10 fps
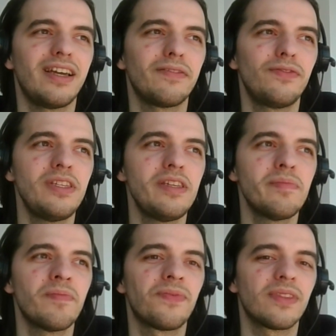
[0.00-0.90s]

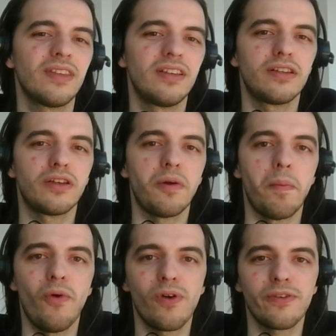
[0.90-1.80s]
theme
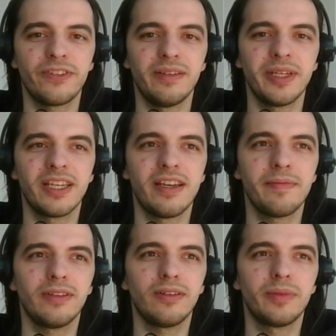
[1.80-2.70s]
morphed and
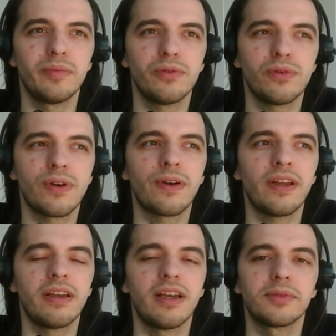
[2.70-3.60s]
became a little bit more
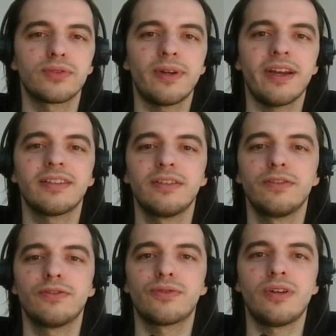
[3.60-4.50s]
abstract
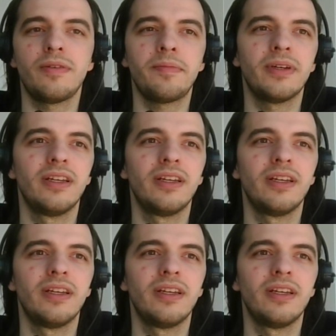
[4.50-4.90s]
from